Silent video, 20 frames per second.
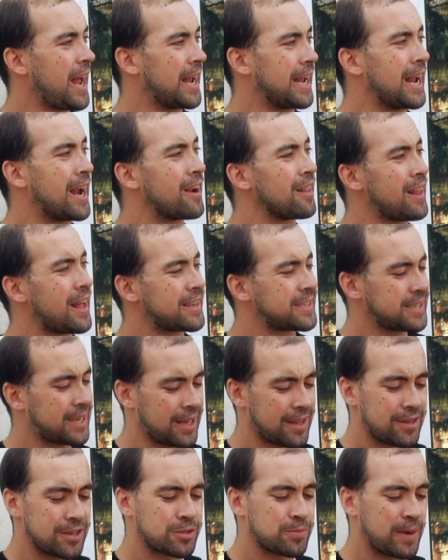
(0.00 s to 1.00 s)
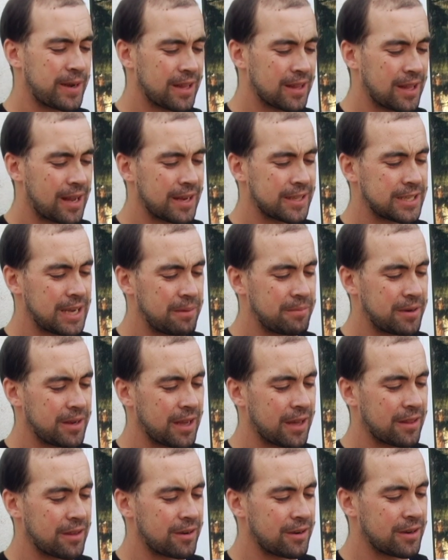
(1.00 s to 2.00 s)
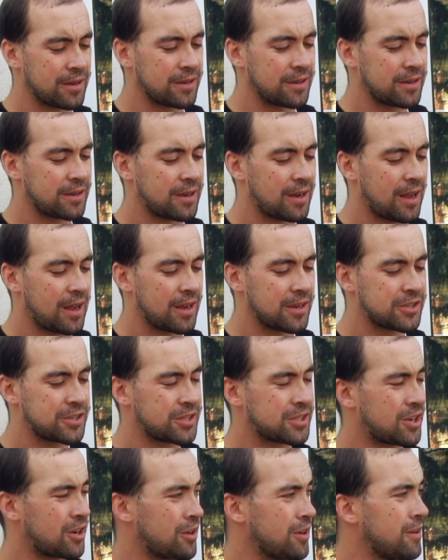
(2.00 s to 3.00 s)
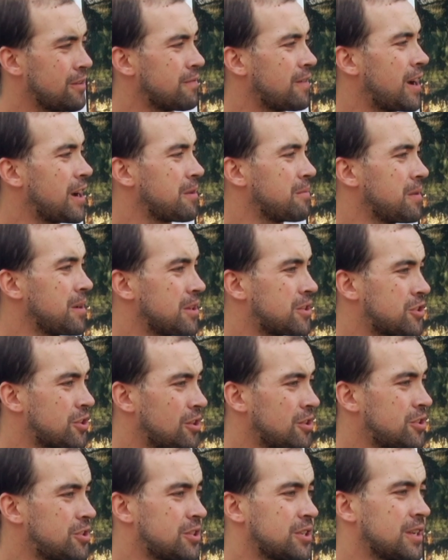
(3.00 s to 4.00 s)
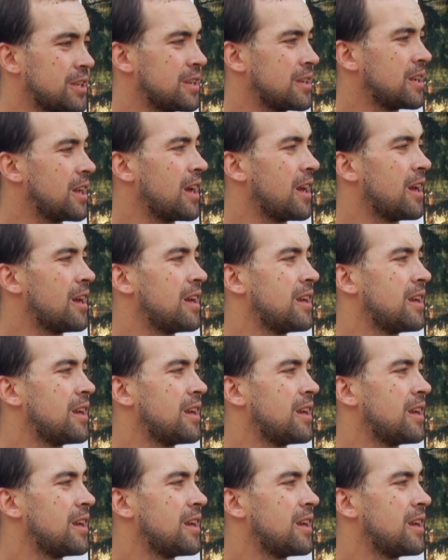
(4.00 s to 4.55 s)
hanging out a lot together, spending a lot of time together, and she started inviting me to church, and